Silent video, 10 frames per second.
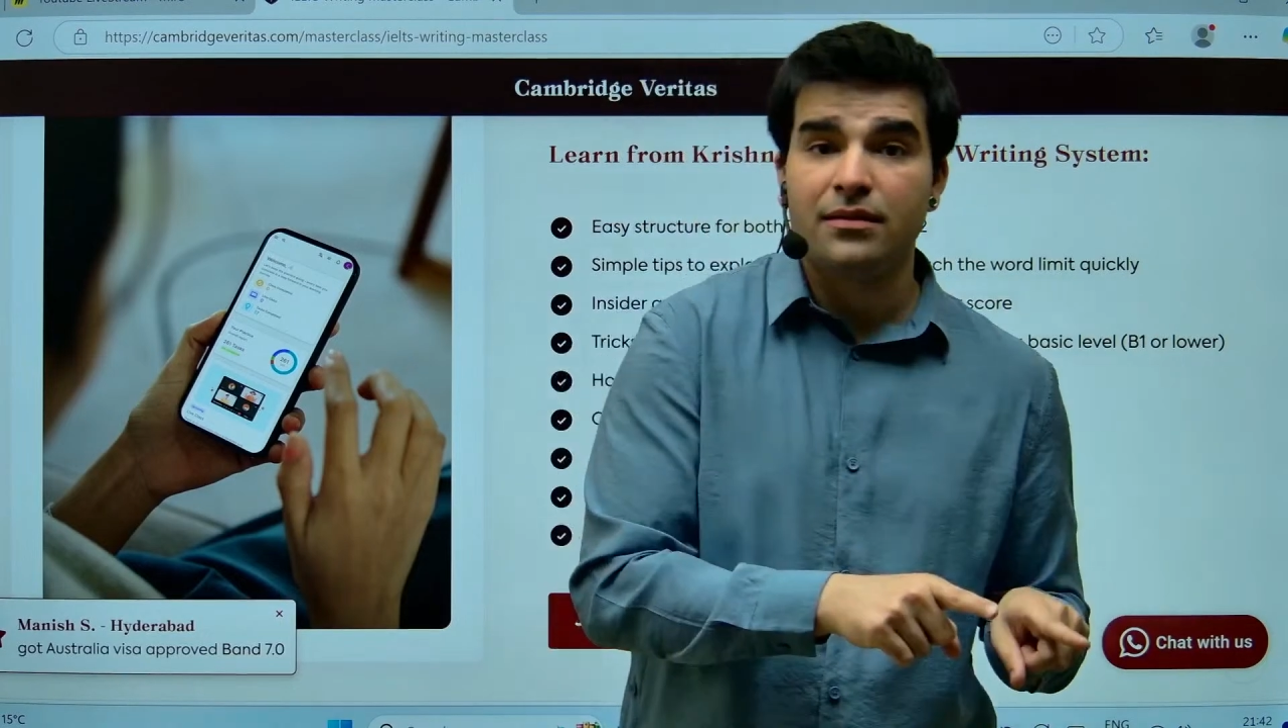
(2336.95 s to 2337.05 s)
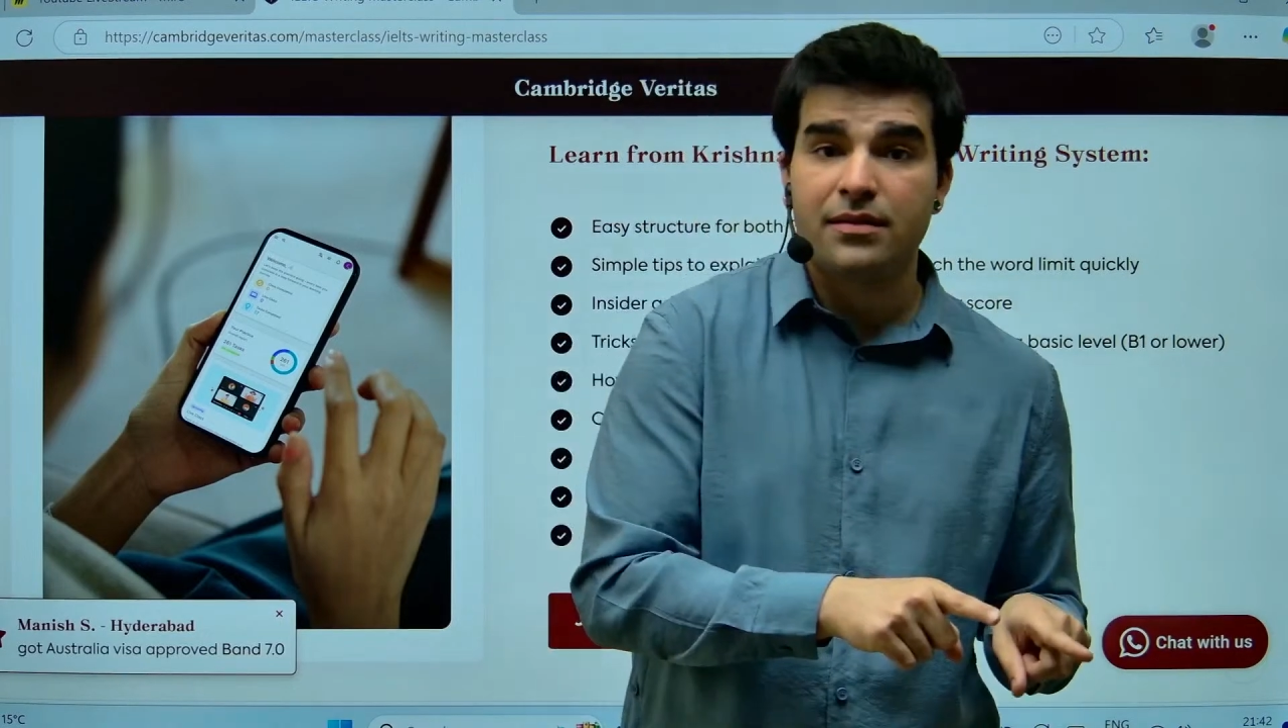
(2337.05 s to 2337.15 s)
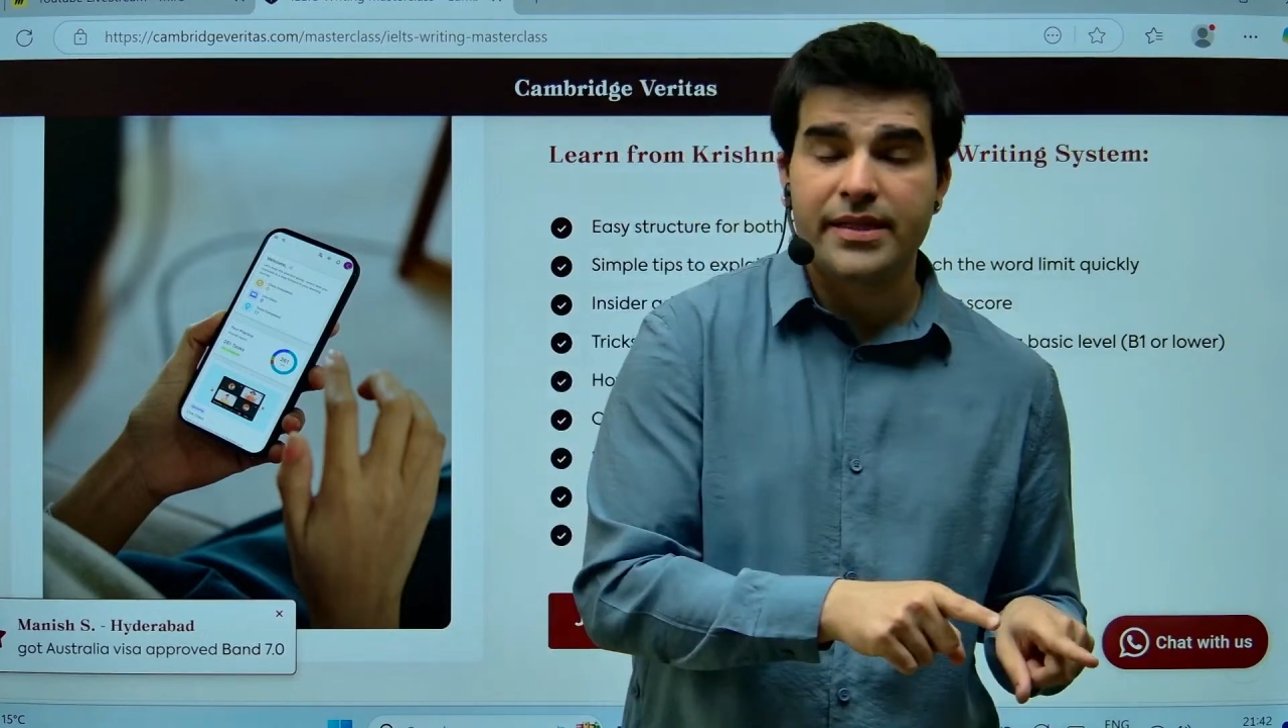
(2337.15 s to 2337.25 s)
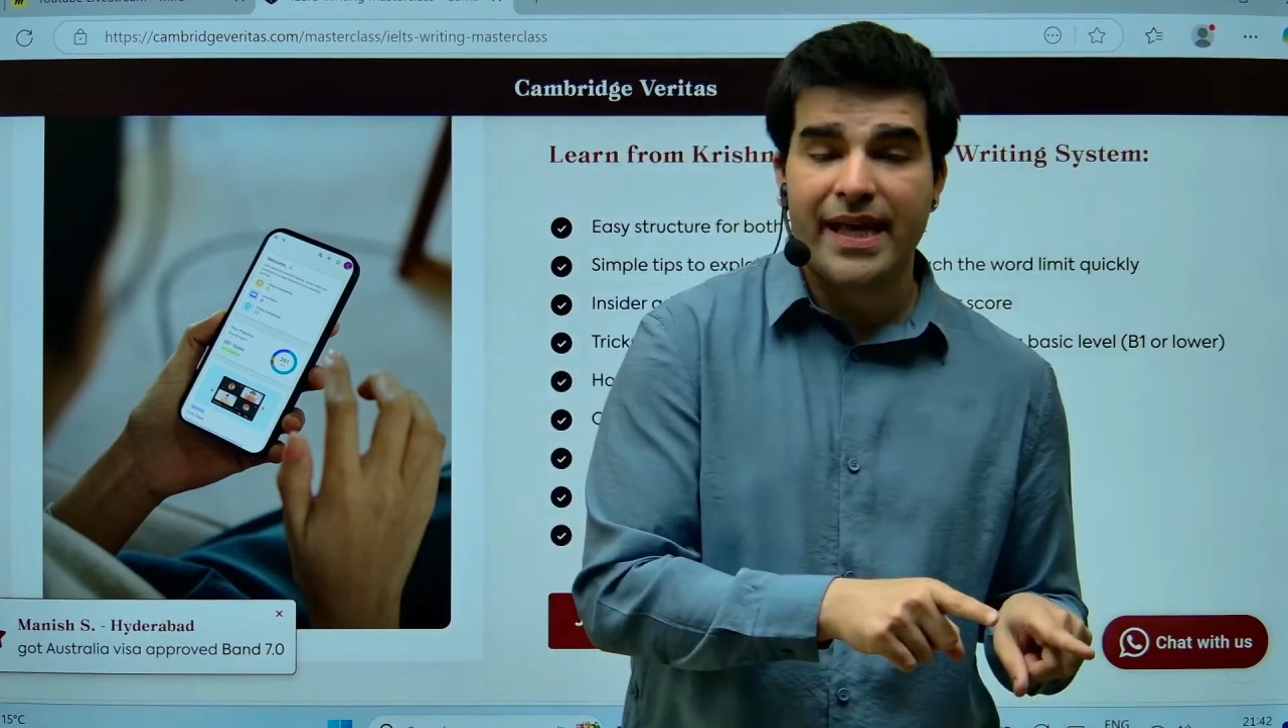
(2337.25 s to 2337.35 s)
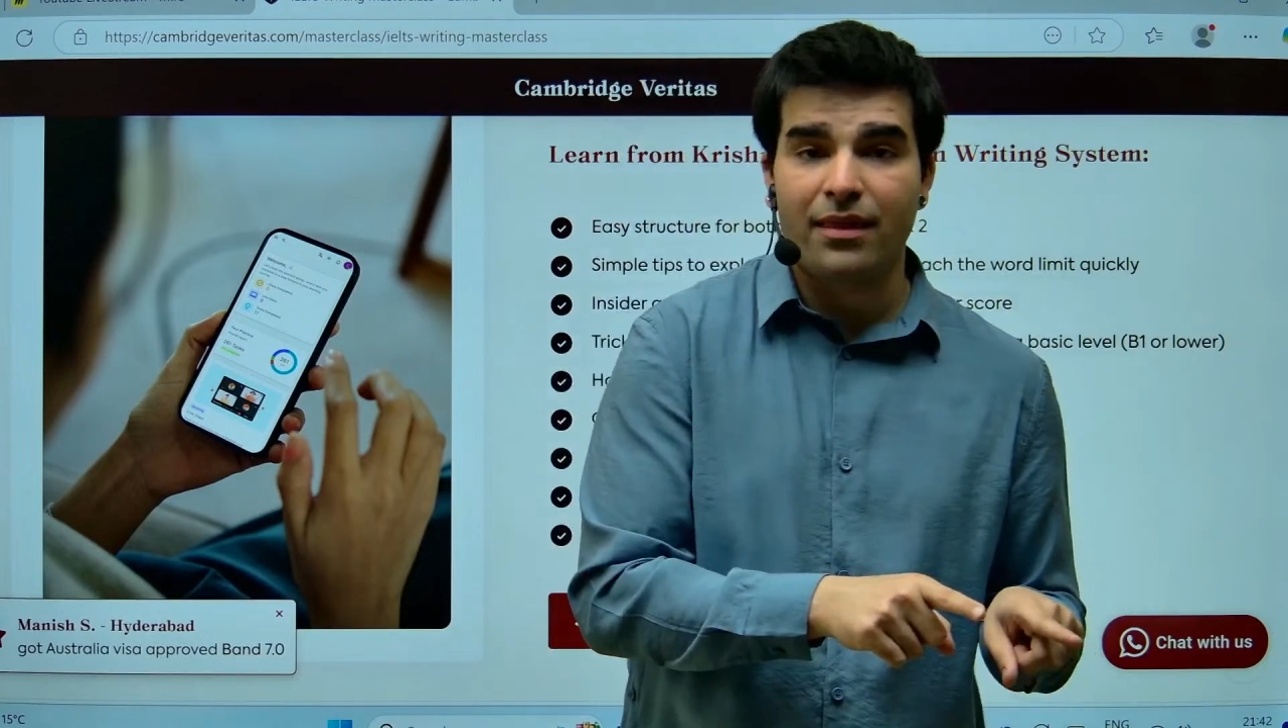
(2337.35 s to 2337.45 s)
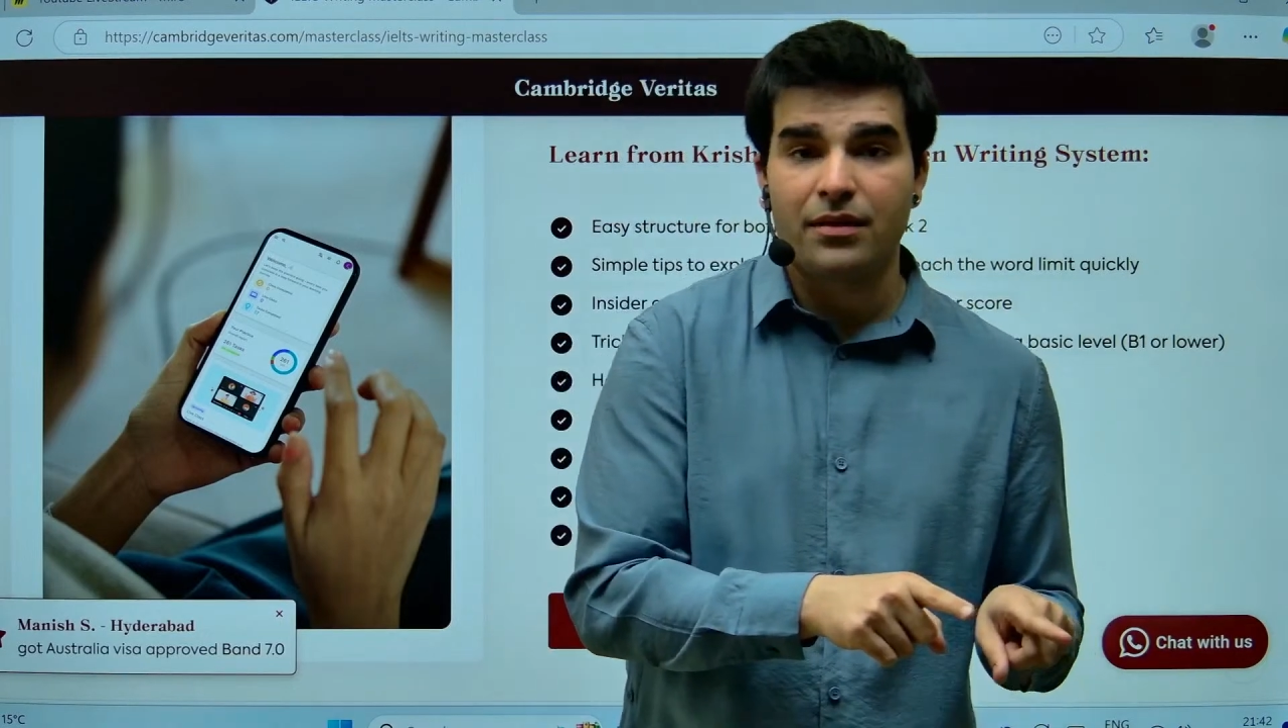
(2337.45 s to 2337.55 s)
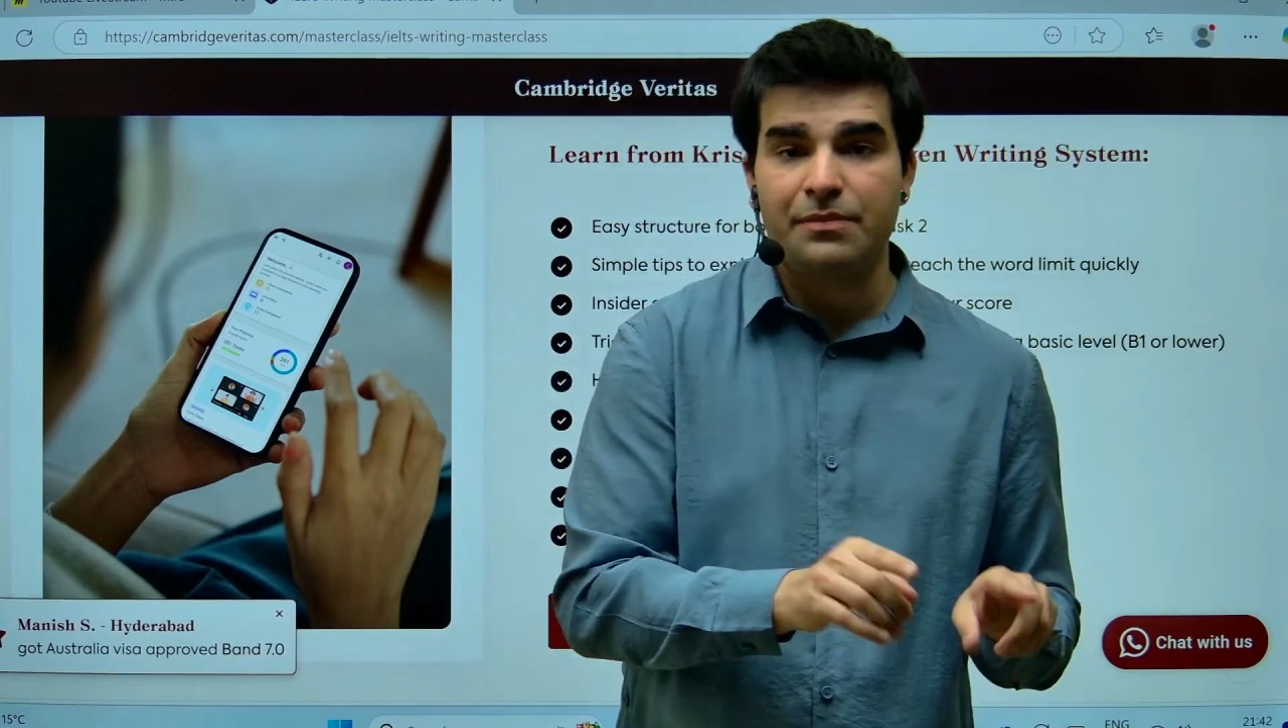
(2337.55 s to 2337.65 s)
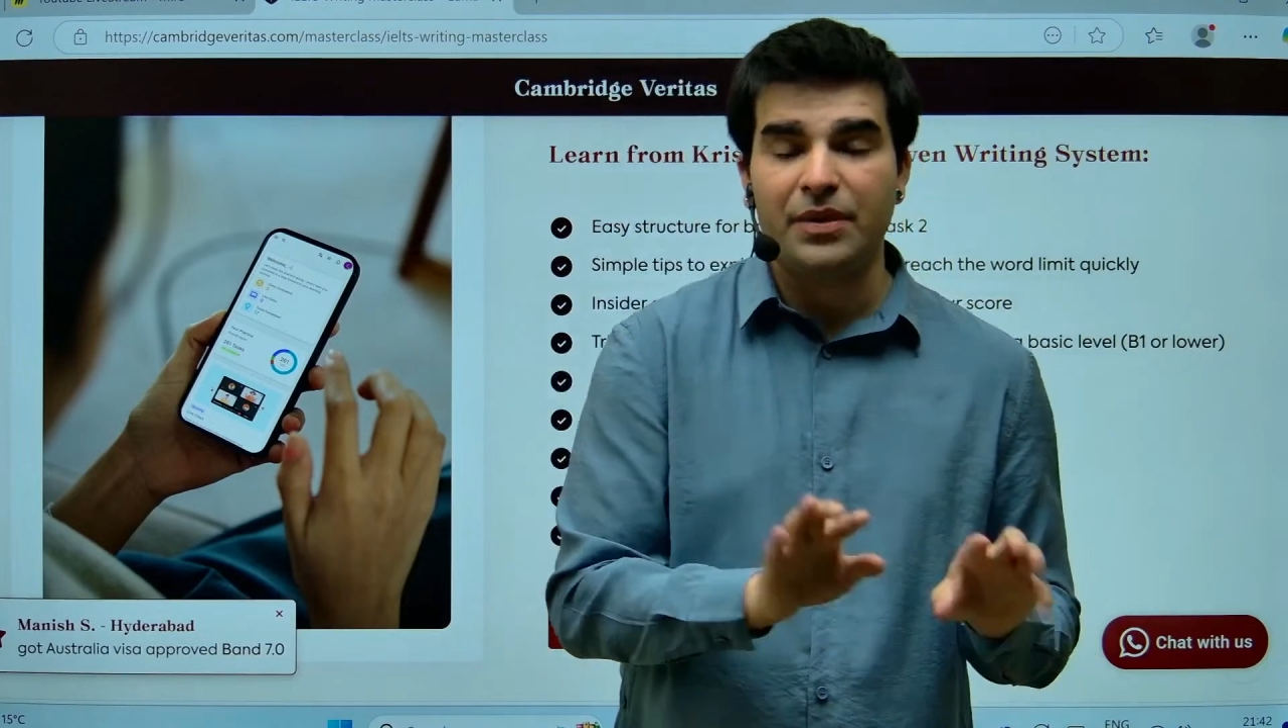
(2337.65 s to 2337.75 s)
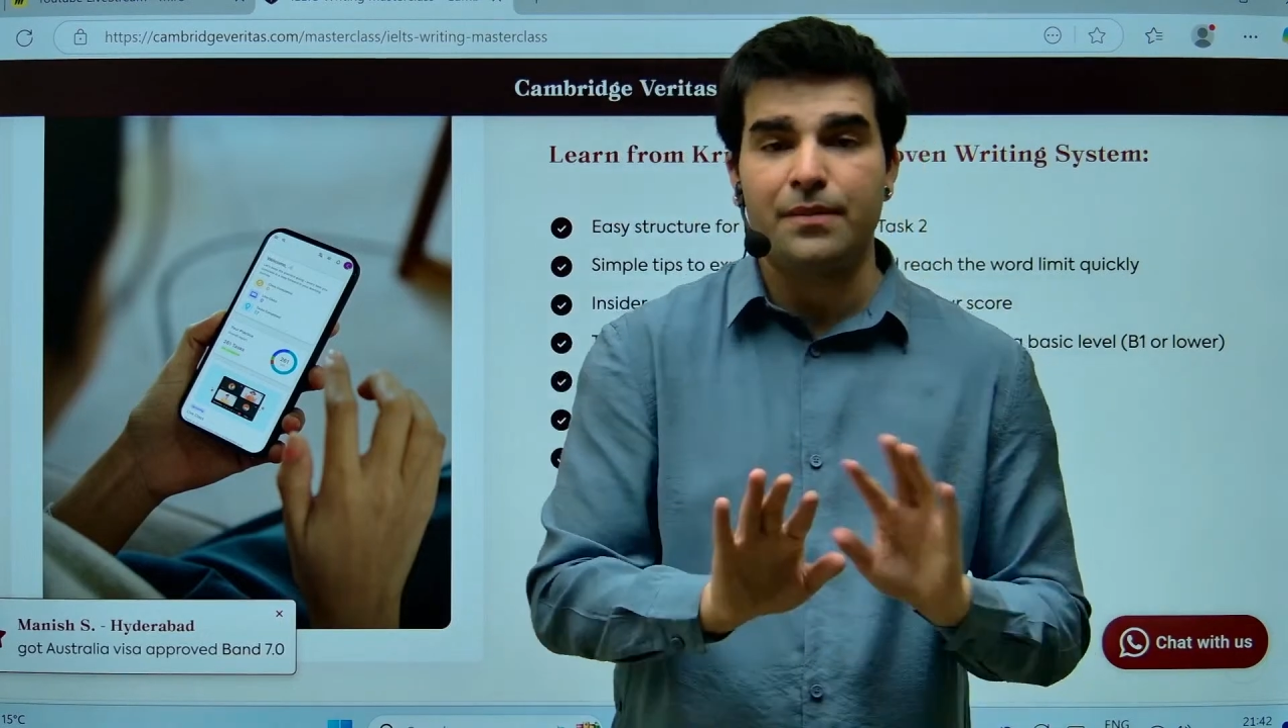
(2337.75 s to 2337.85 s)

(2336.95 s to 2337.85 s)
10:30 p.m.